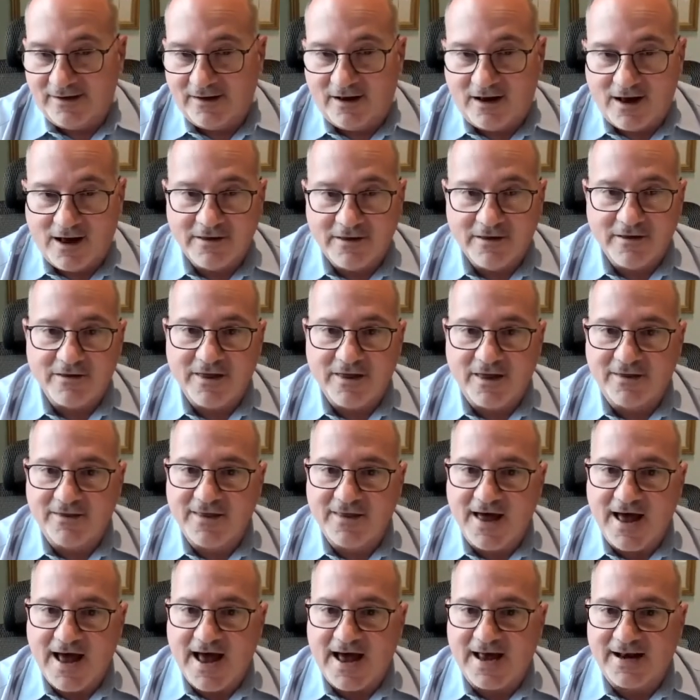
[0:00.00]
Other than
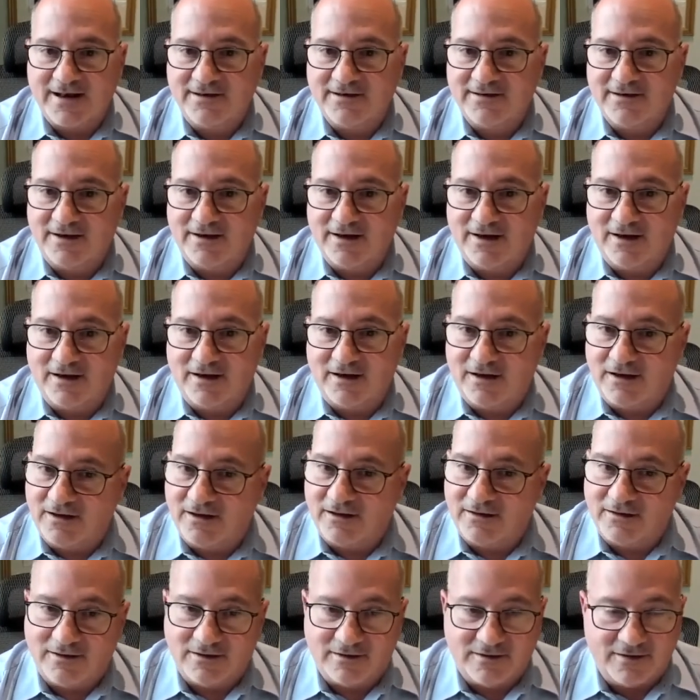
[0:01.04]
that,
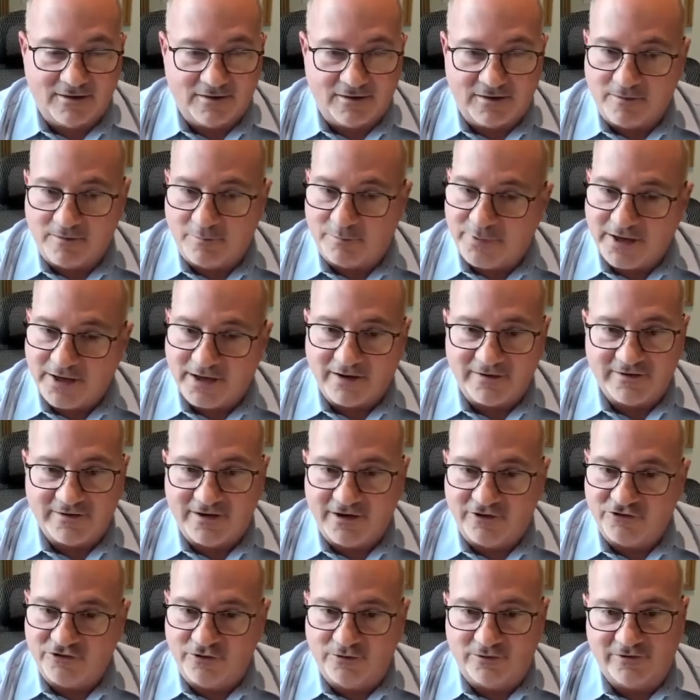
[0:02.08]
the biggest
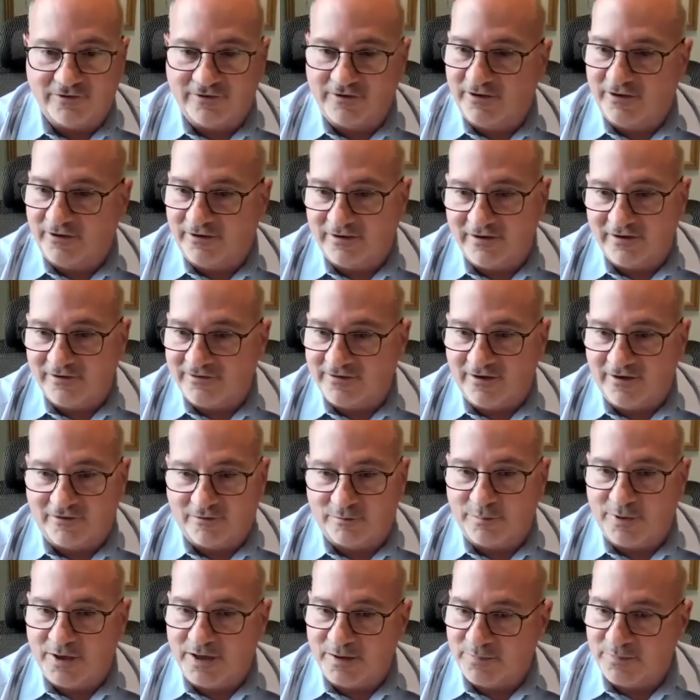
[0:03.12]
issue still is this
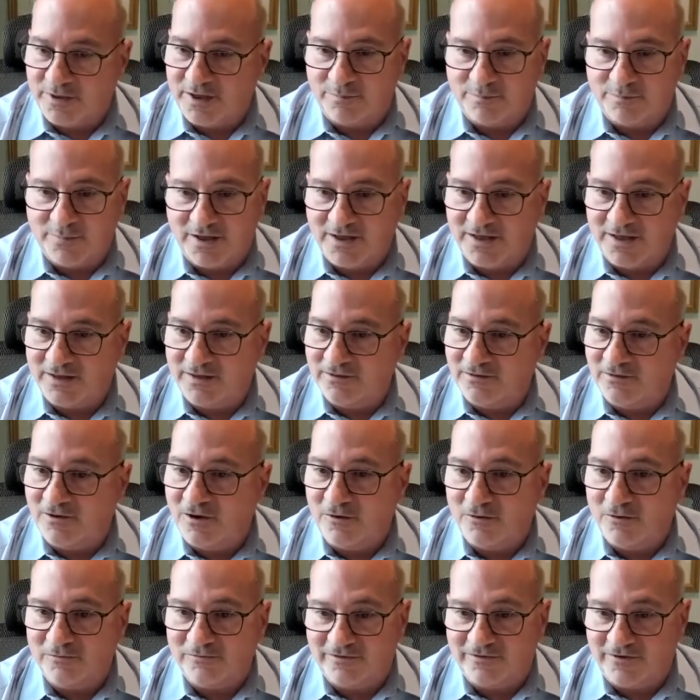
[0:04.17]
PPP
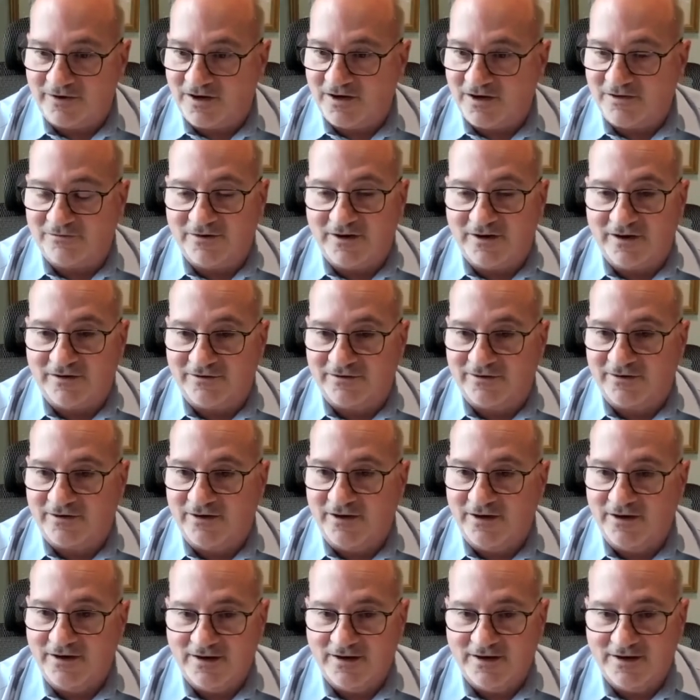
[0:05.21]
loan forgiveness,
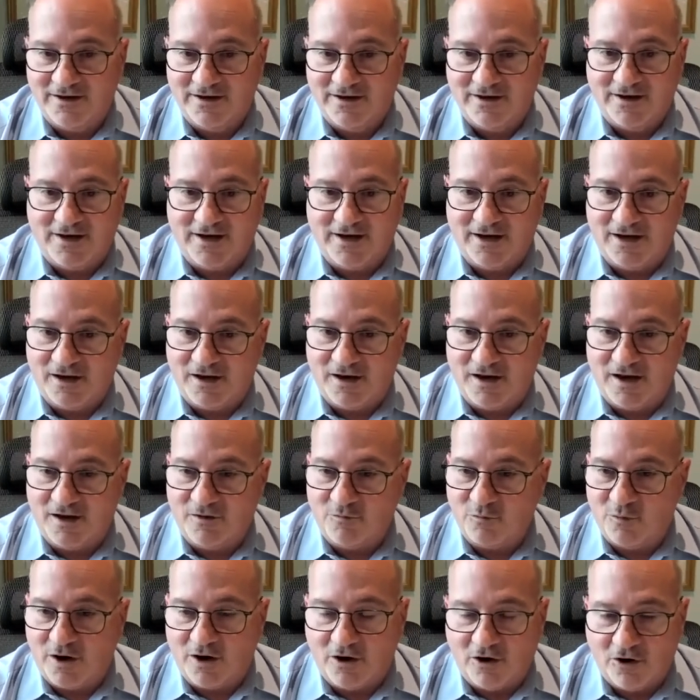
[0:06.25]
and
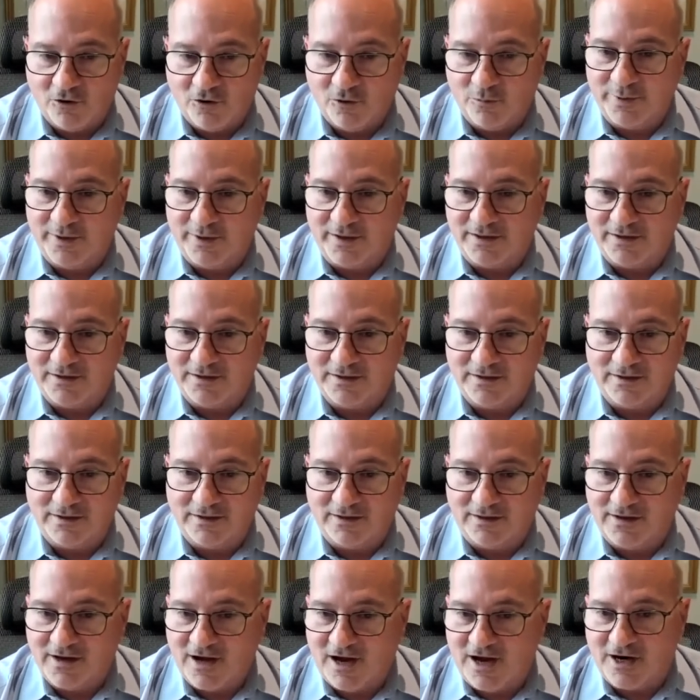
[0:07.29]
we're hoping
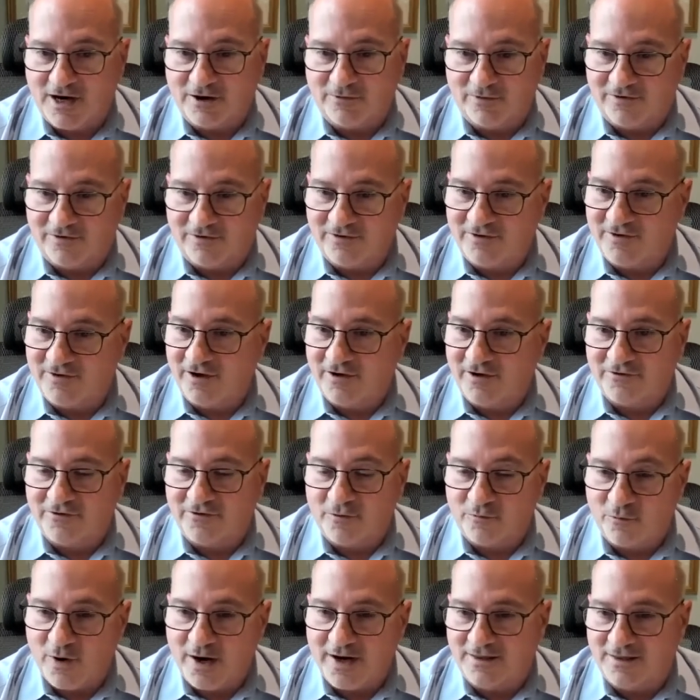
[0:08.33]
Congress does the
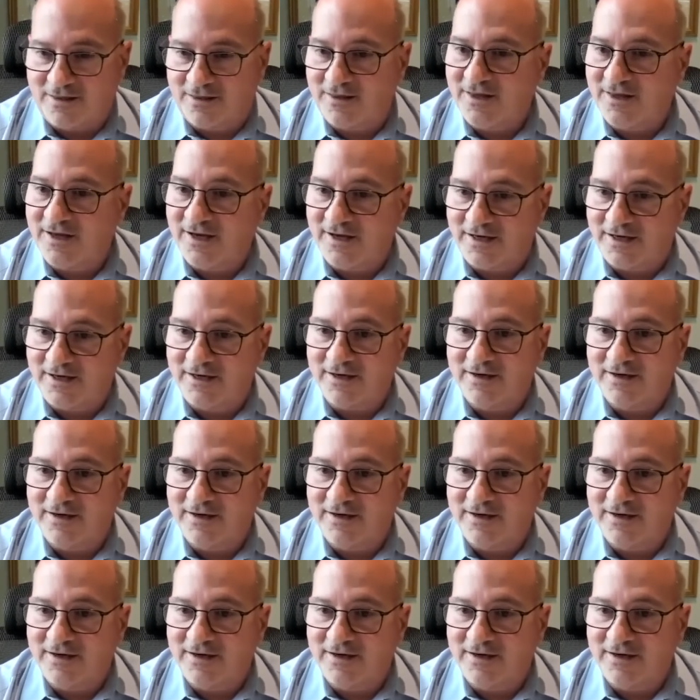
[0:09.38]
right thing